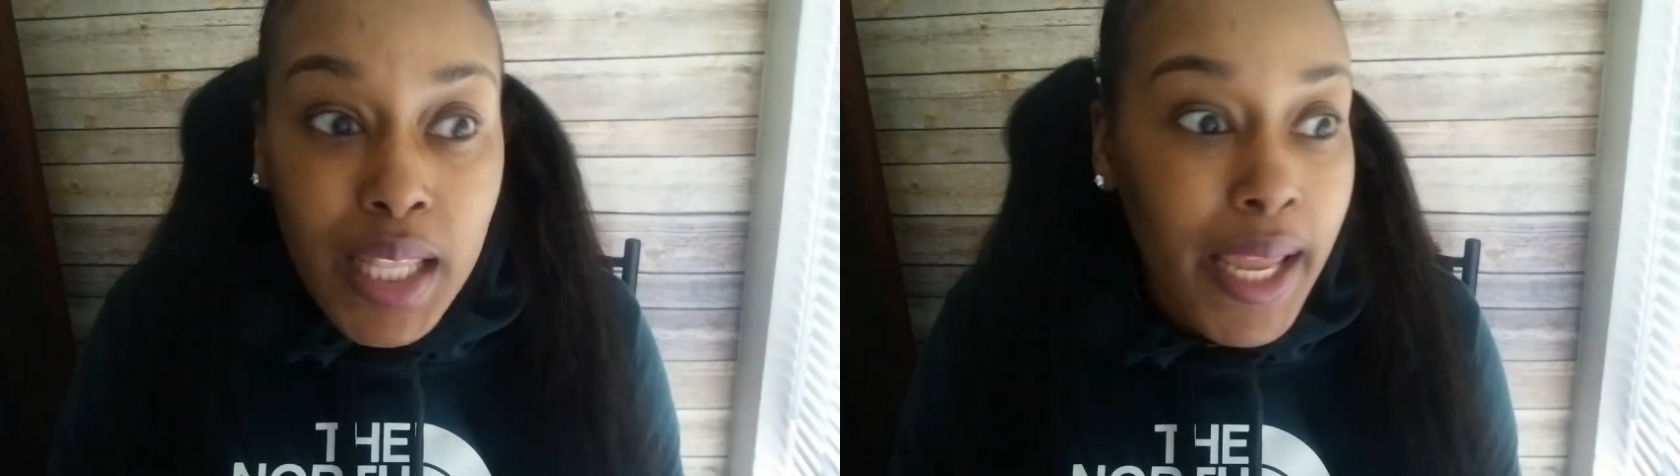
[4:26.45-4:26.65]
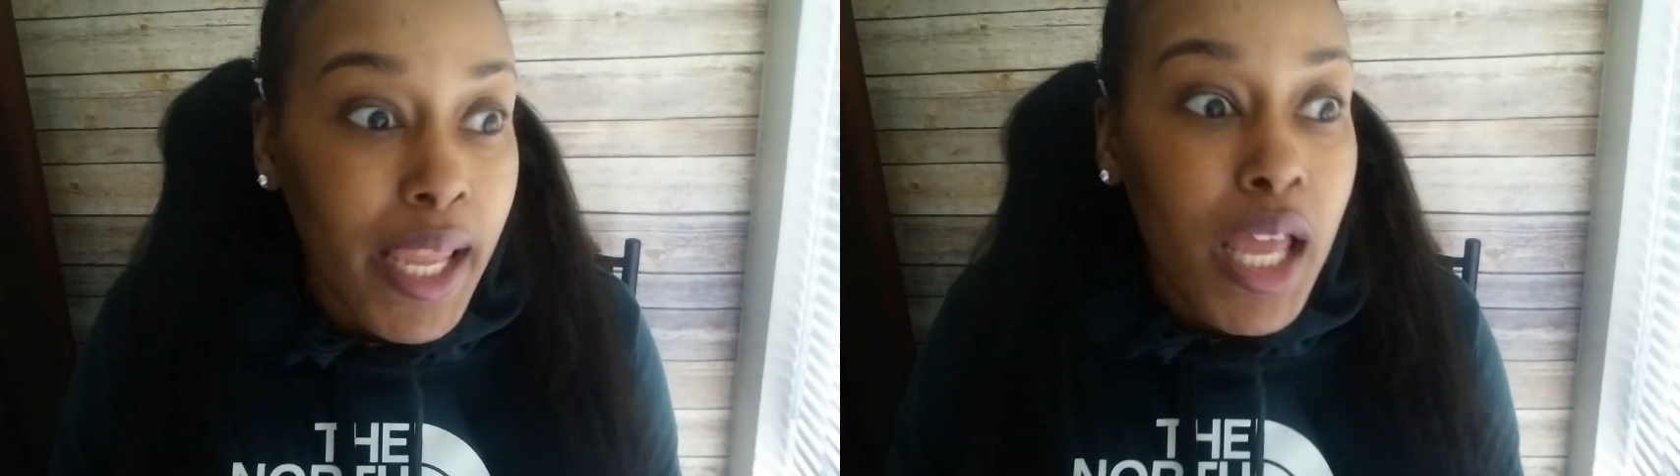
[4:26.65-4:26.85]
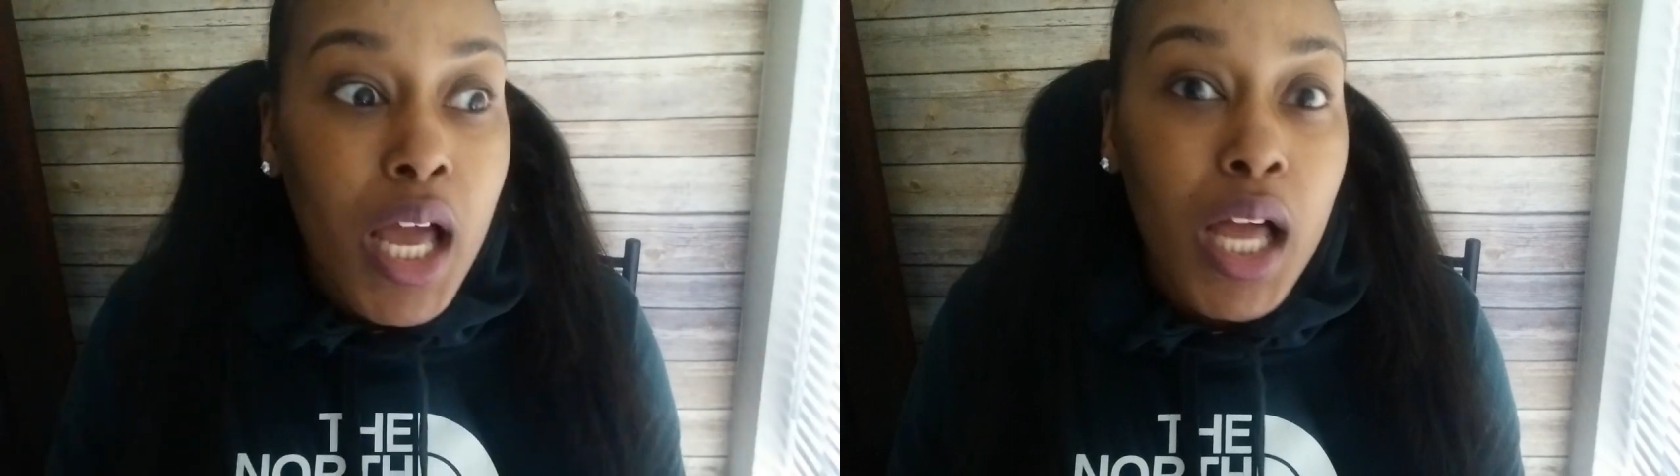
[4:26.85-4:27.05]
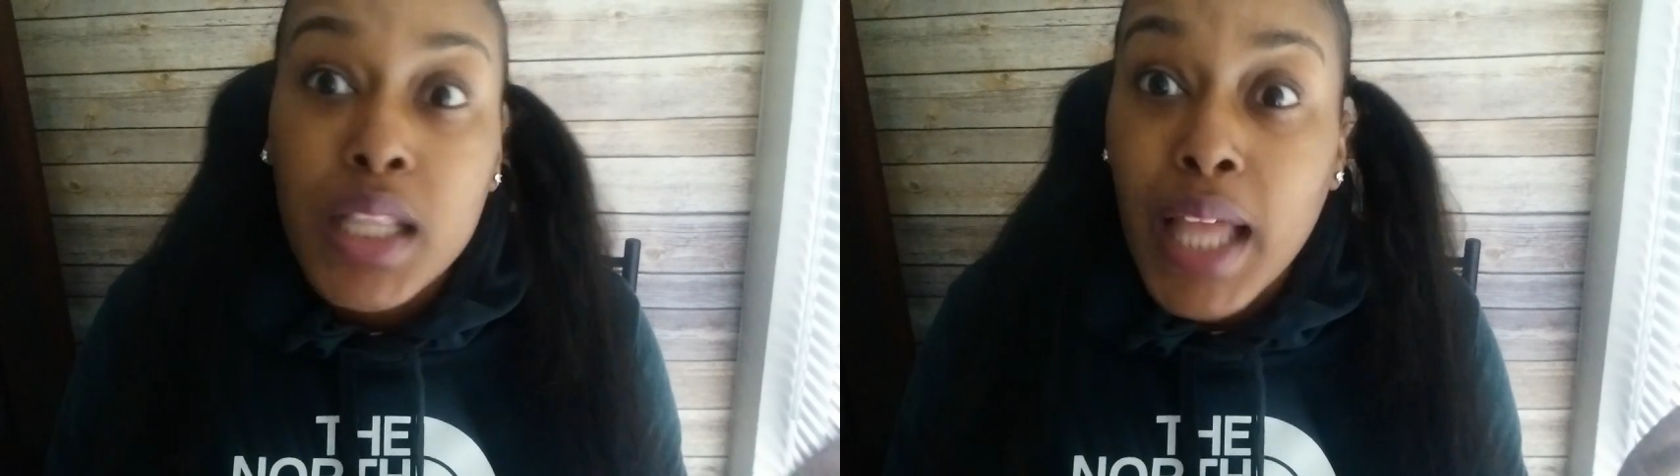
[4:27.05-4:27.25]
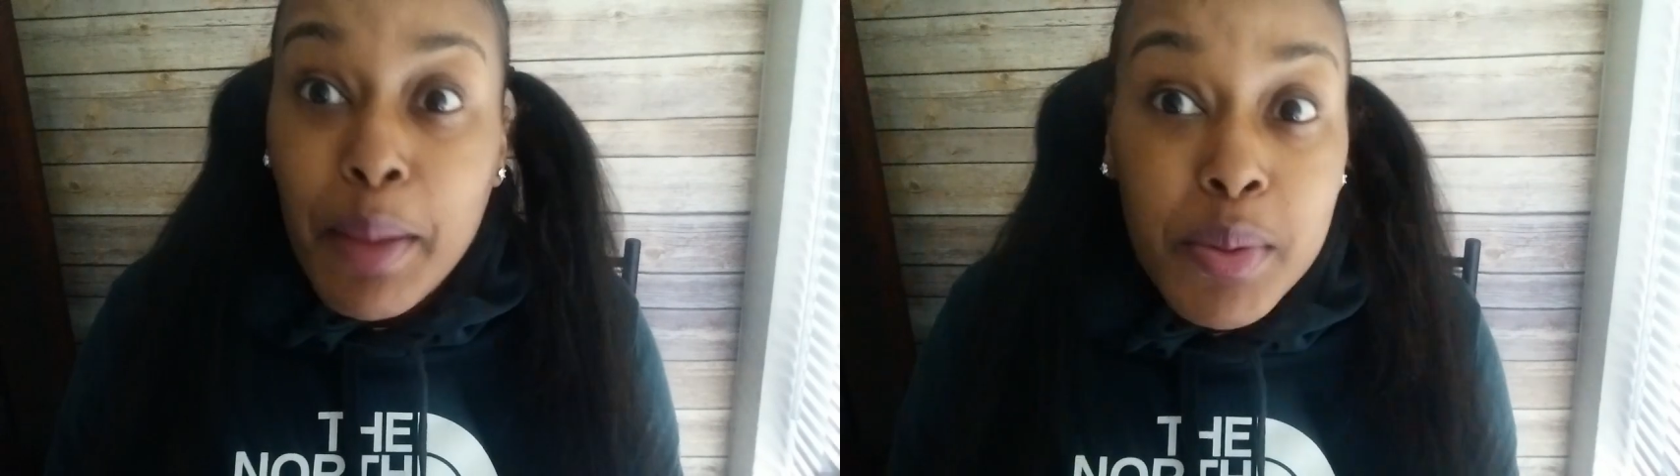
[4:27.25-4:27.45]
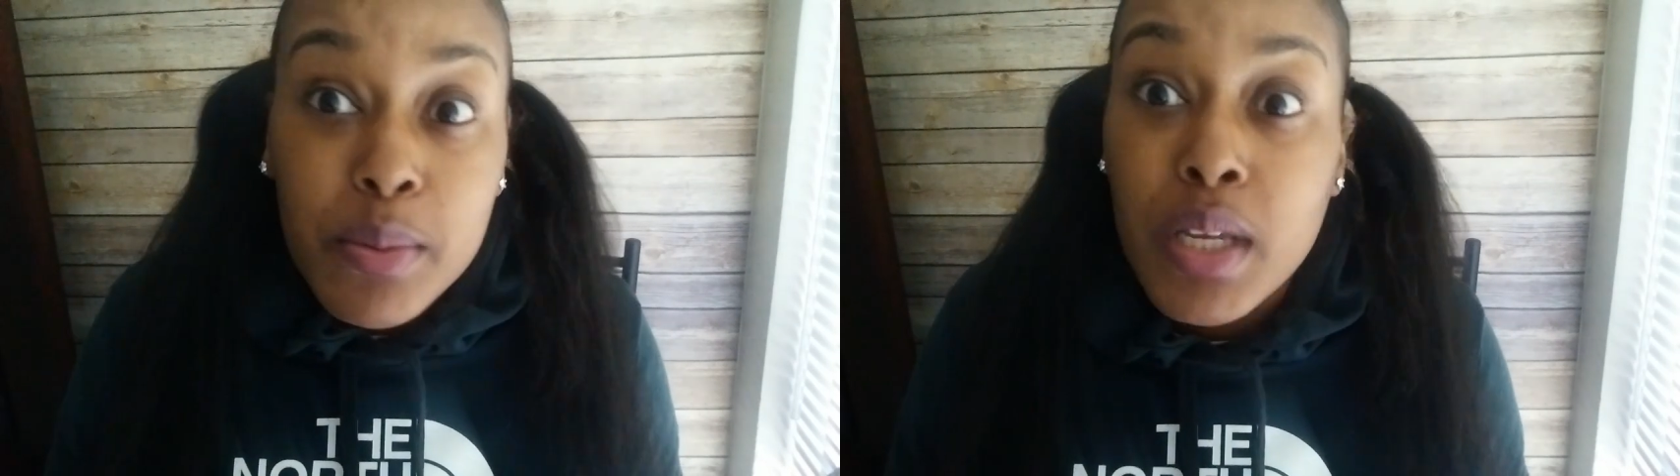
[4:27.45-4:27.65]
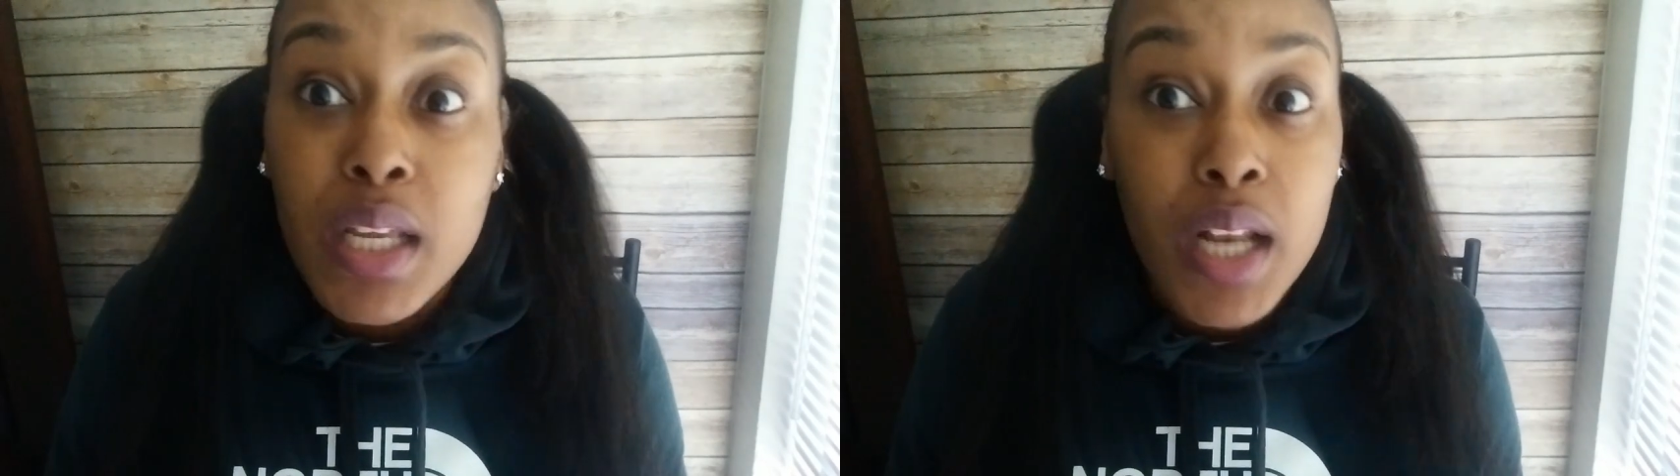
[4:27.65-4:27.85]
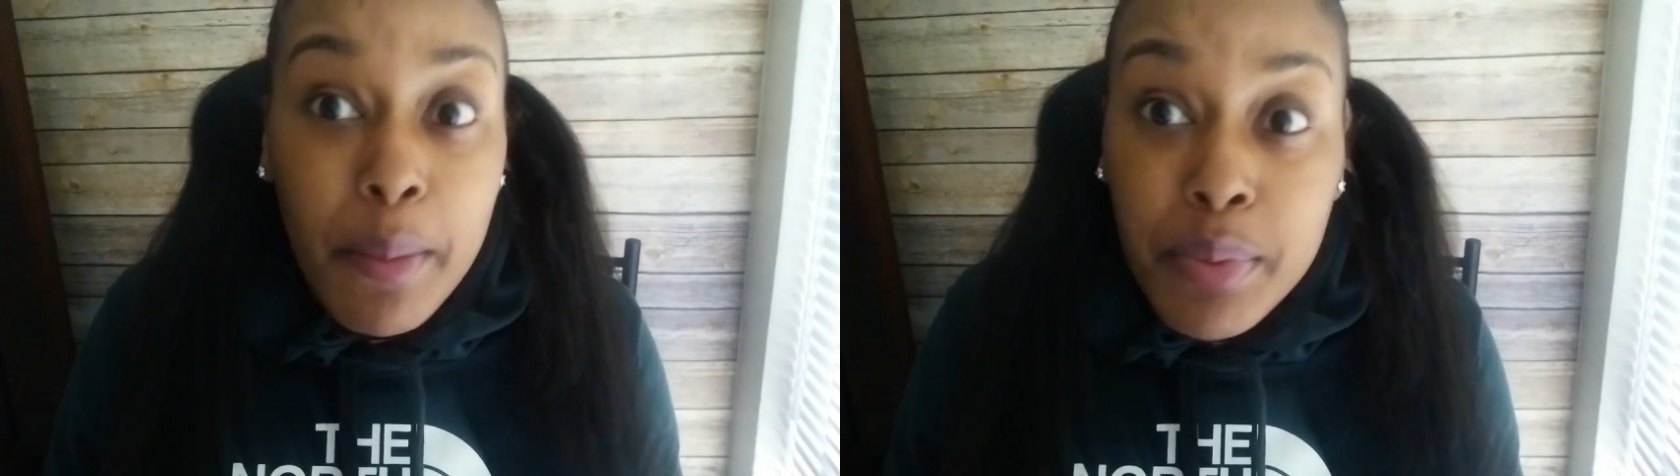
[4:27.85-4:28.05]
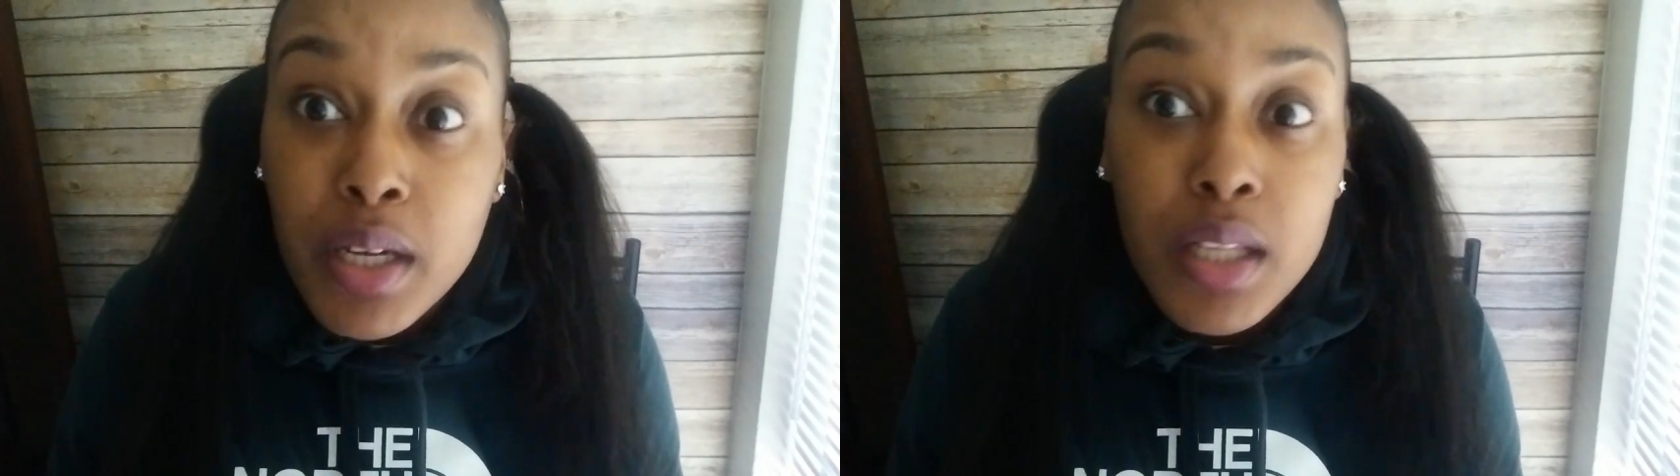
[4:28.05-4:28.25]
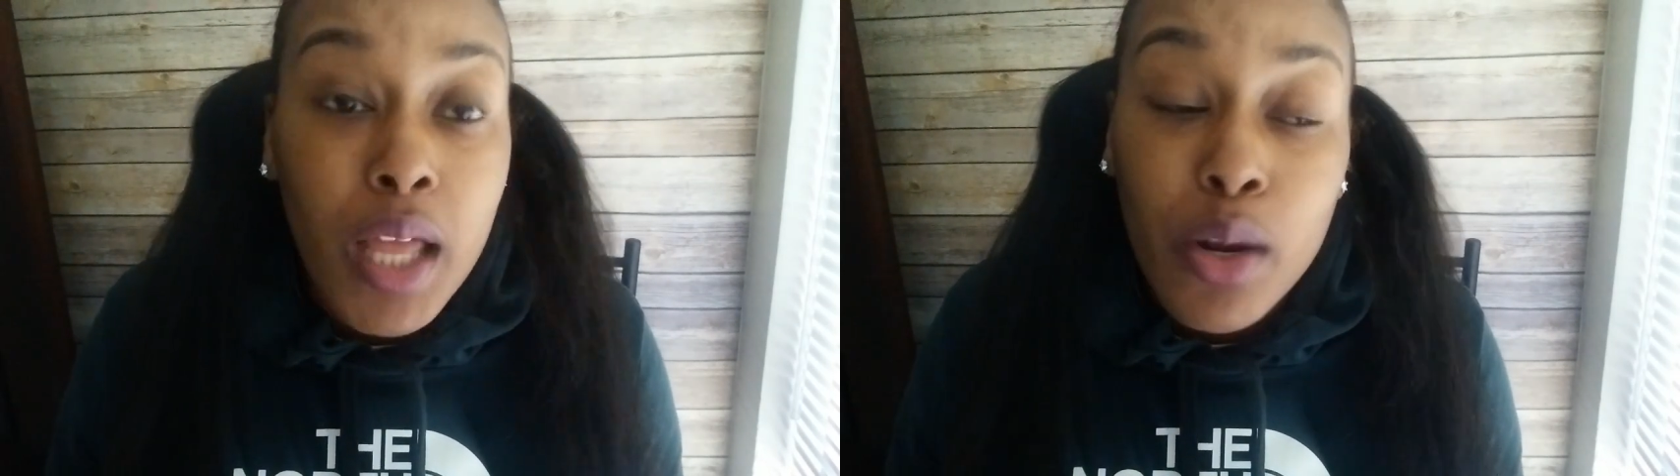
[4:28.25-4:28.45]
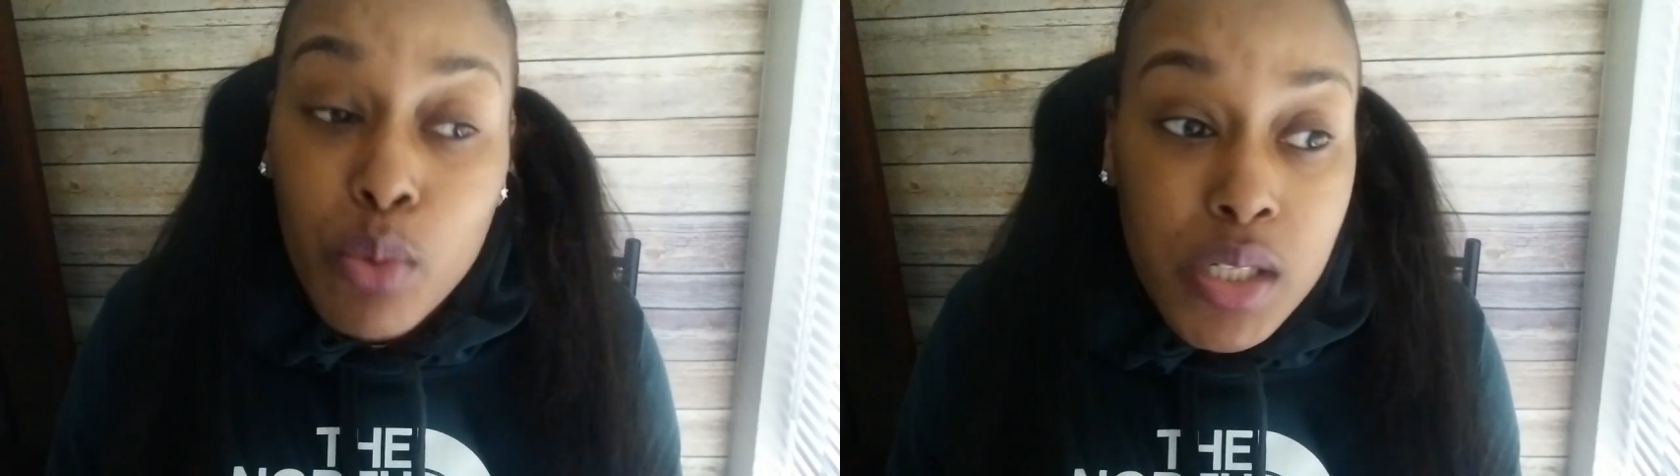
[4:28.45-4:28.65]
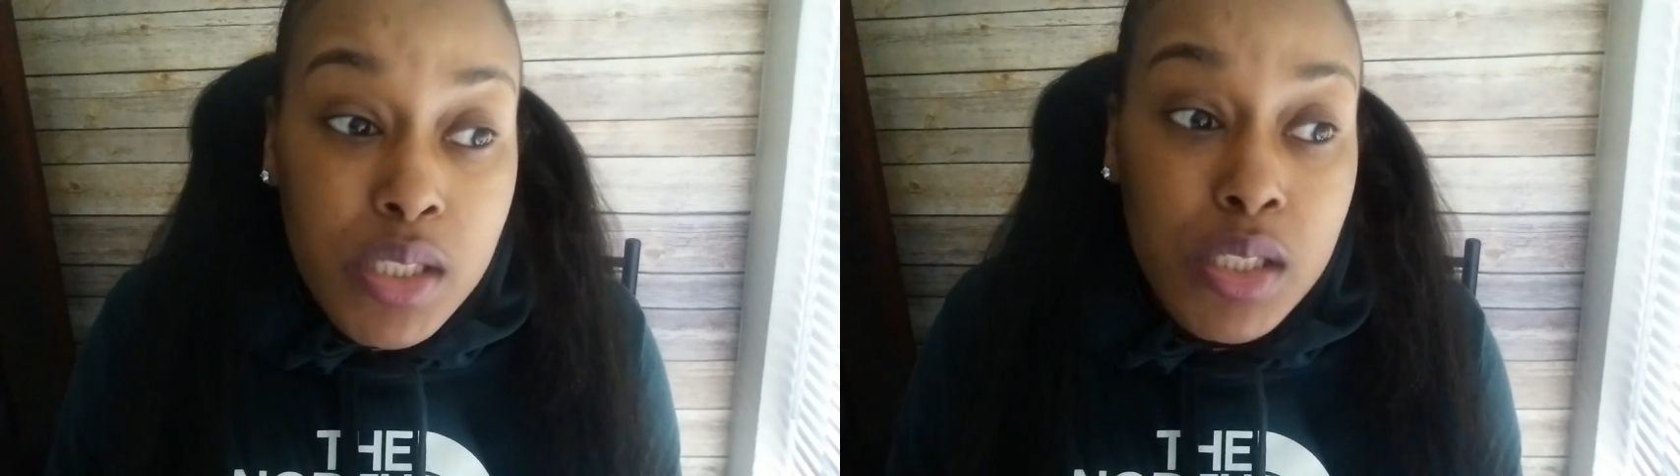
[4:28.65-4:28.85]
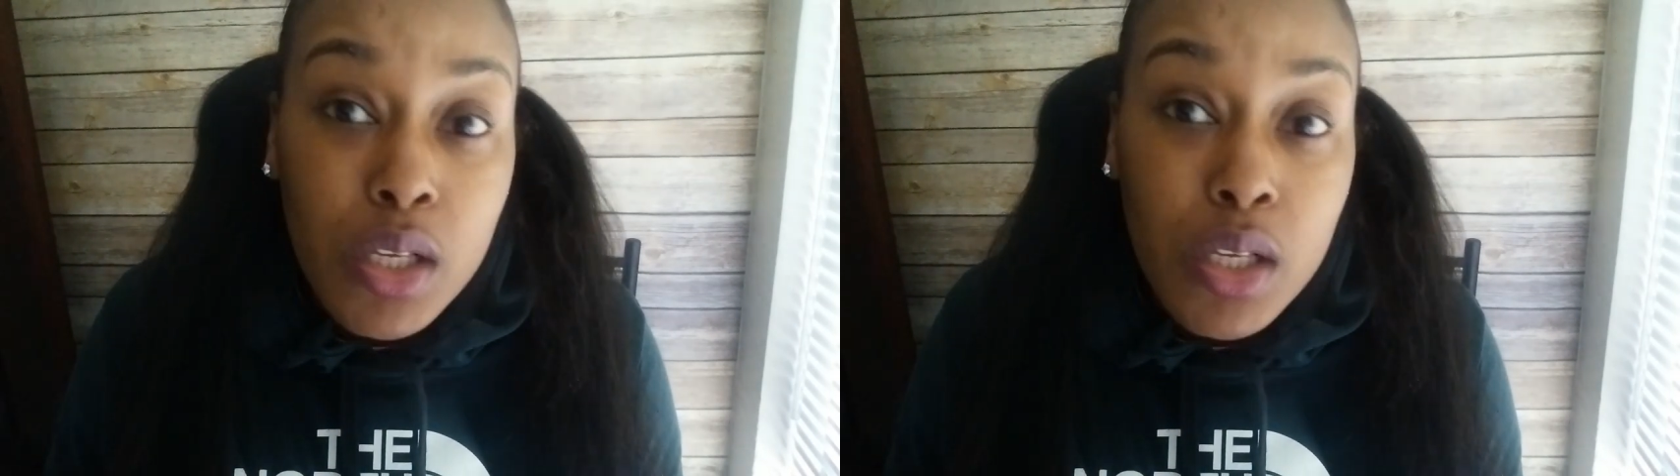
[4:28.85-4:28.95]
Like, a lot of people cannot put a lot of words,